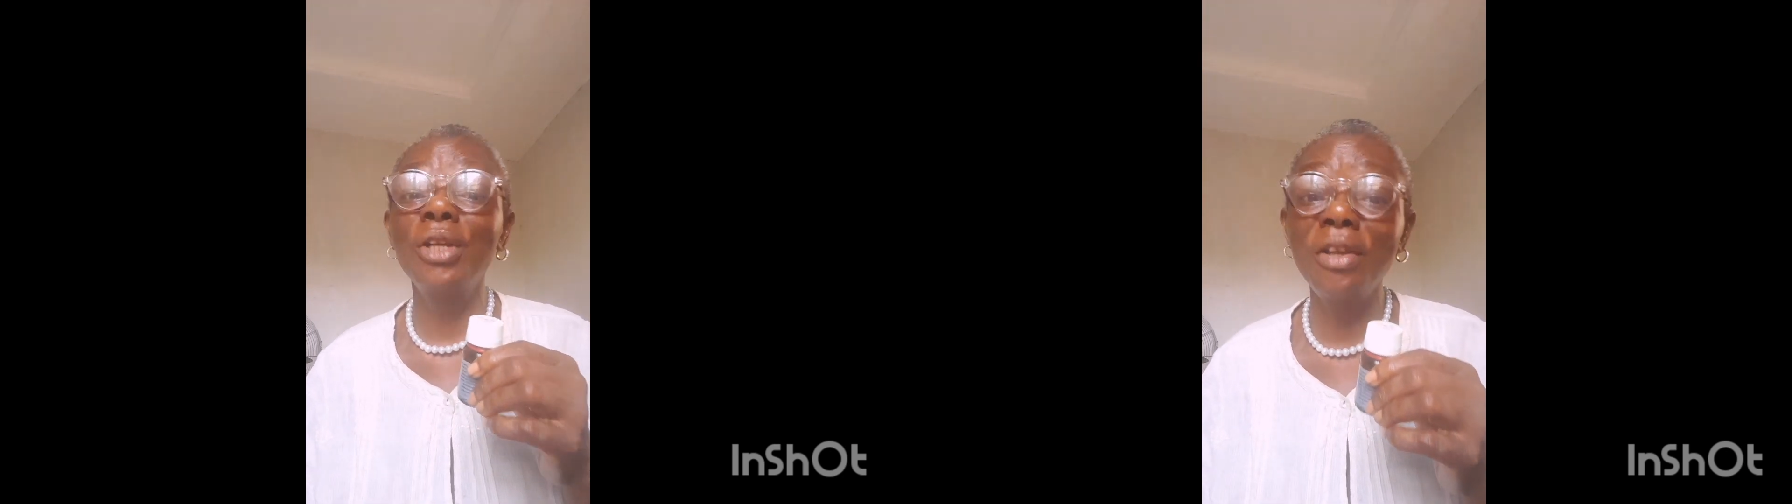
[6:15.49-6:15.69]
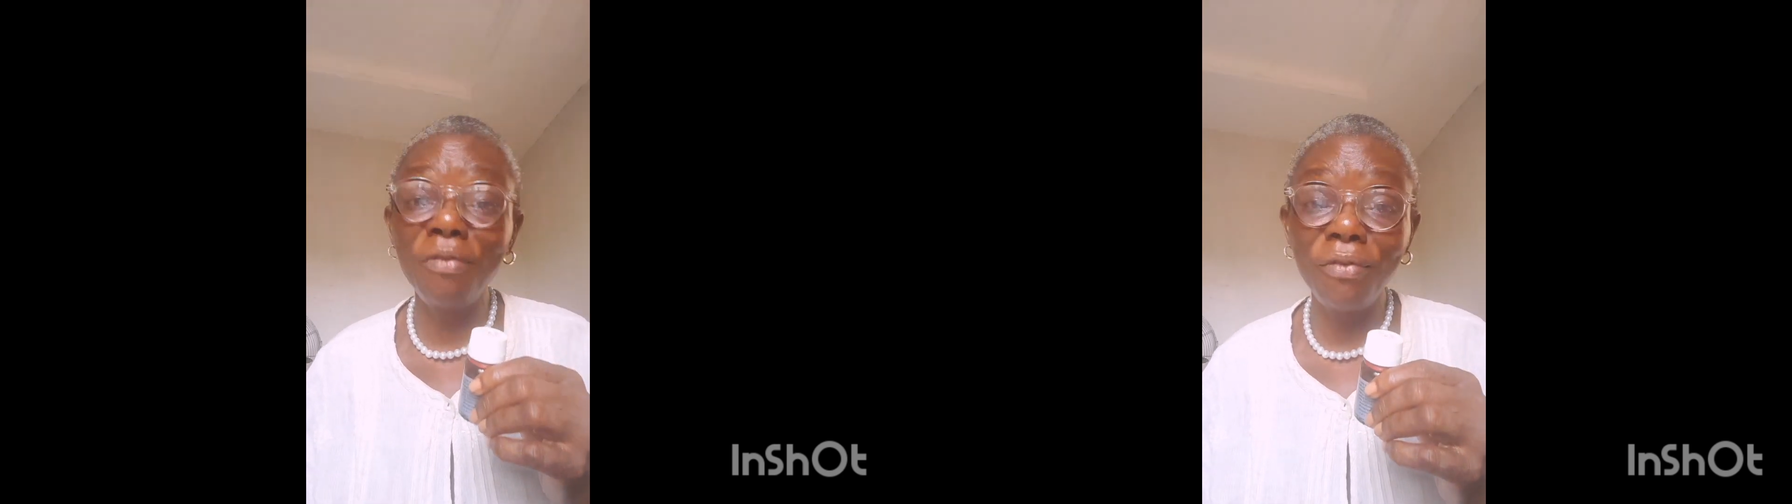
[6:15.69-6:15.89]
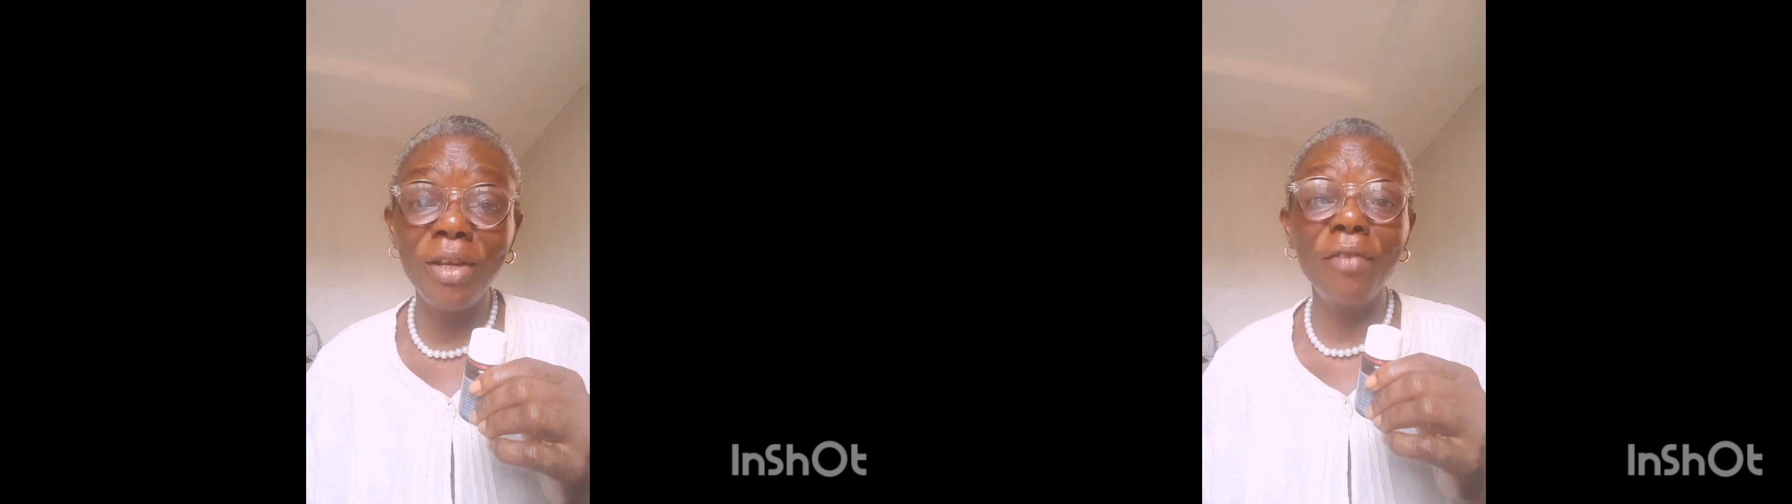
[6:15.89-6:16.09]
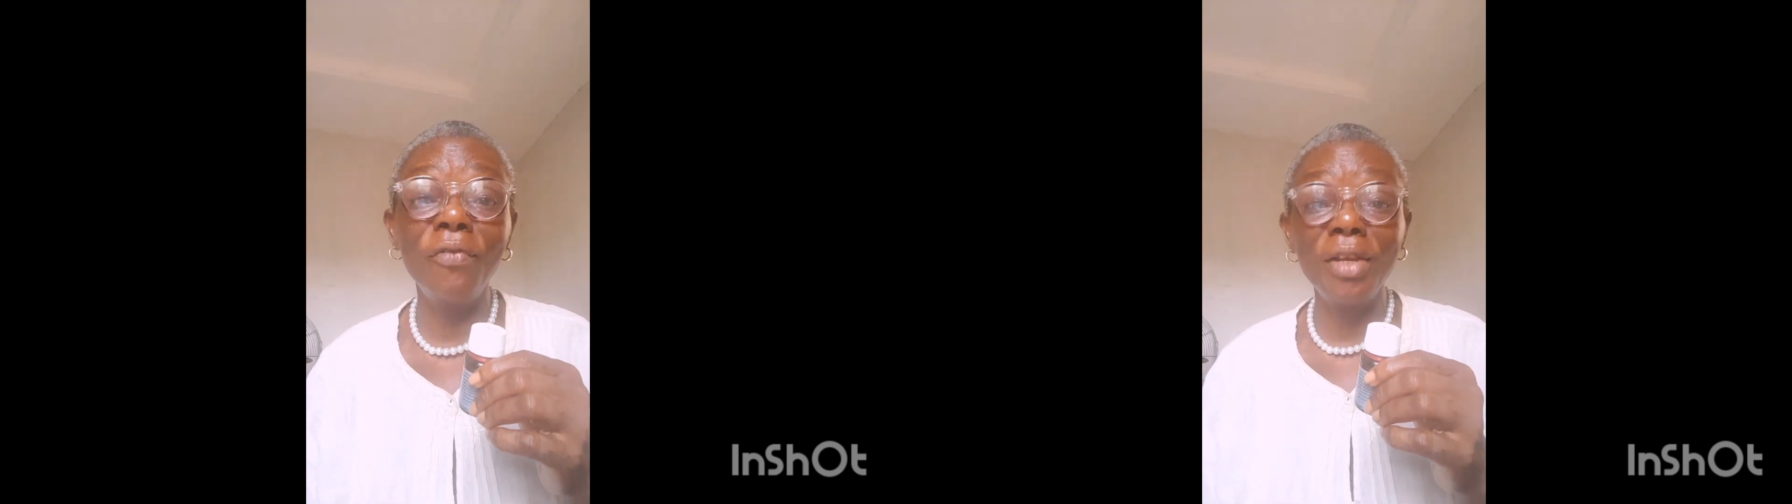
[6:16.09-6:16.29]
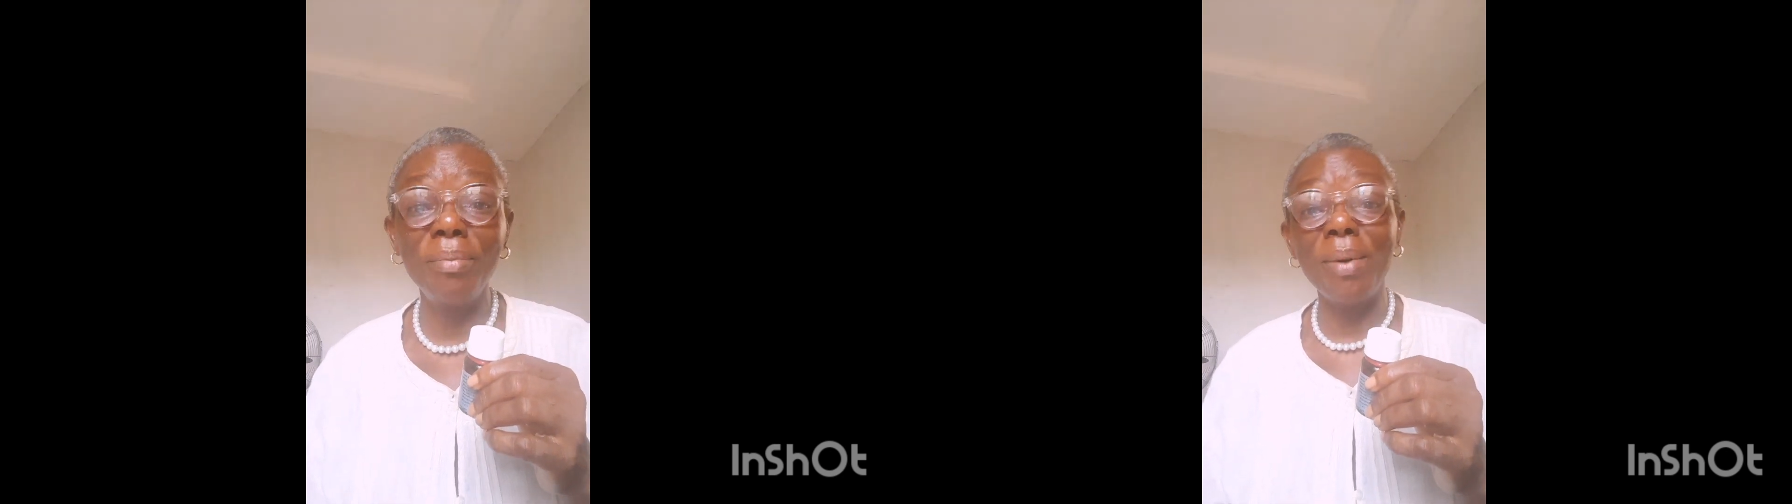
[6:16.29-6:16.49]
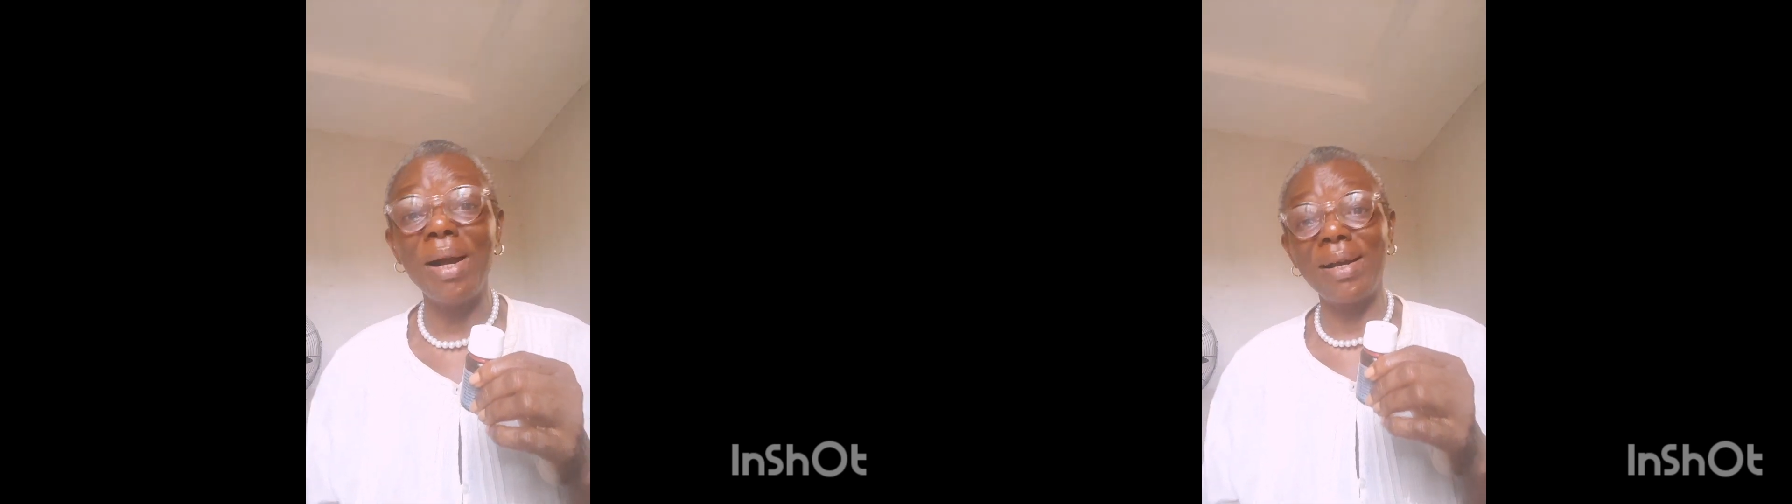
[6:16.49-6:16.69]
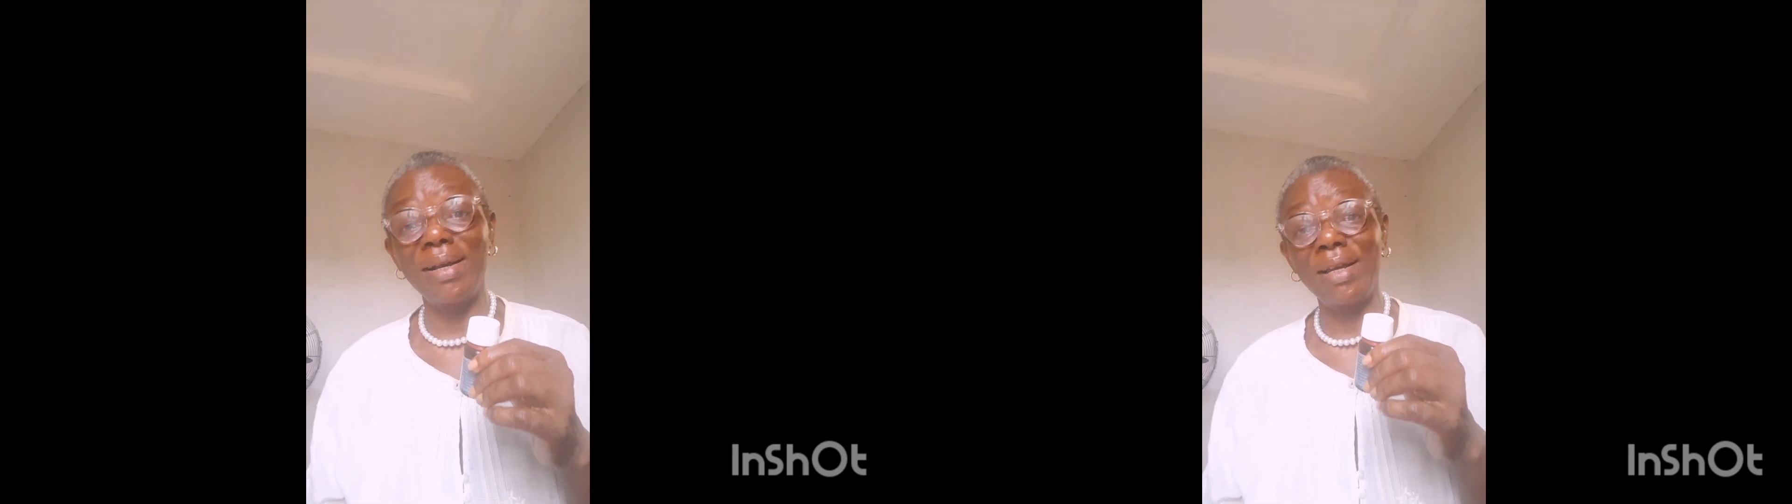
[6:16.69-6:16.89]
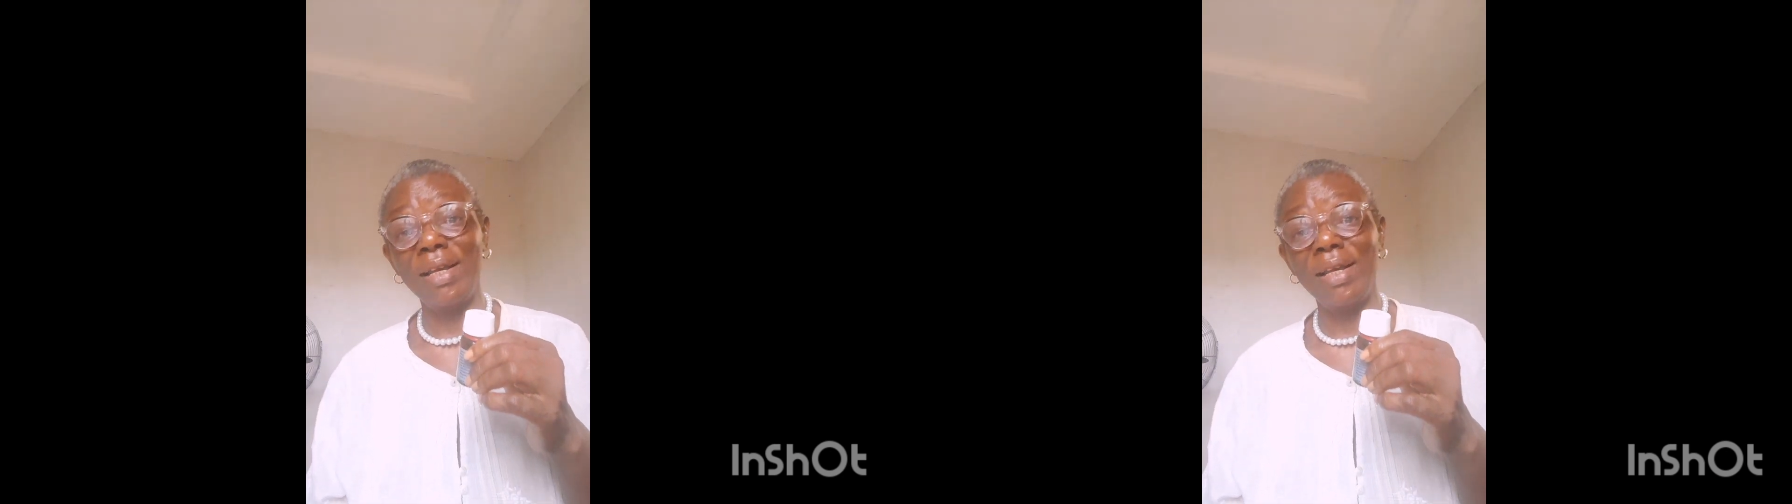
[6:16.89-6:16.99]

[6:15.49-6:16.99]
give a feedback